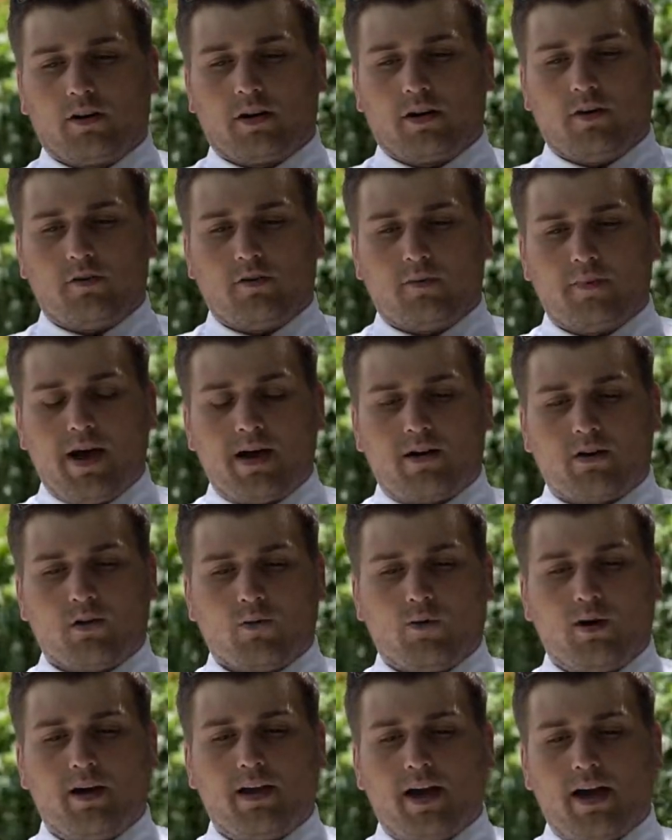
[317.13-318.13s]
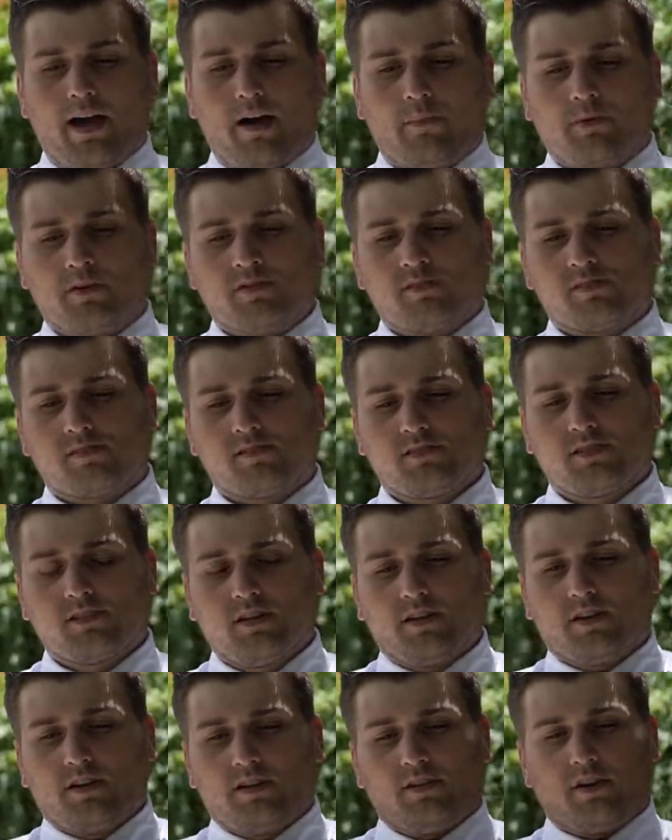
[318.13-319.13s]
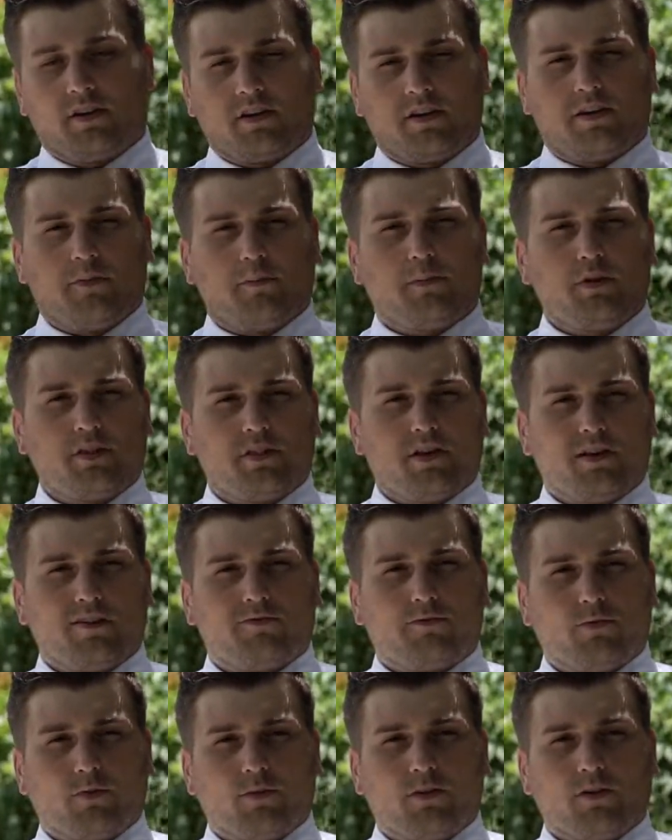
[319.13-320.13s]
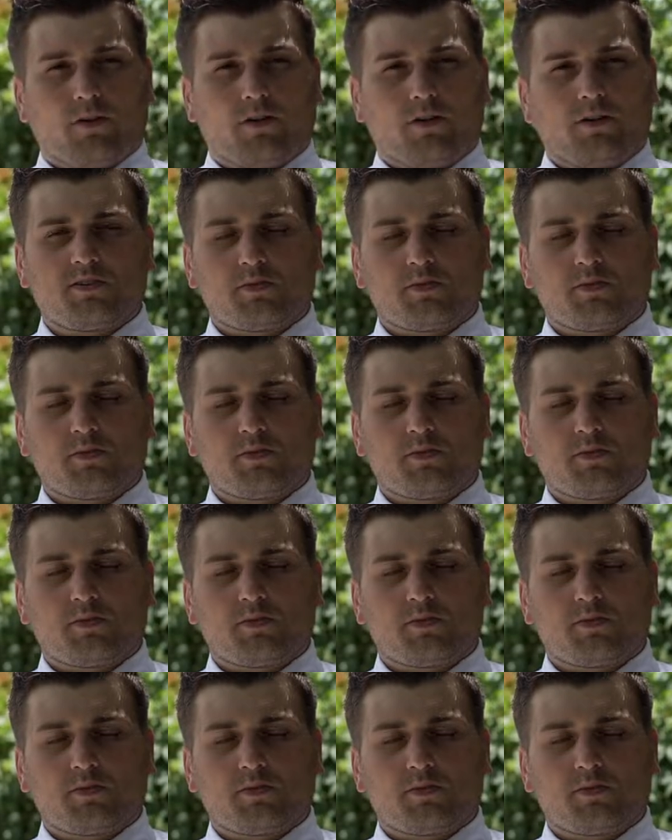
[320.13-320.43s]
No matter what happens, you're going to be there for her.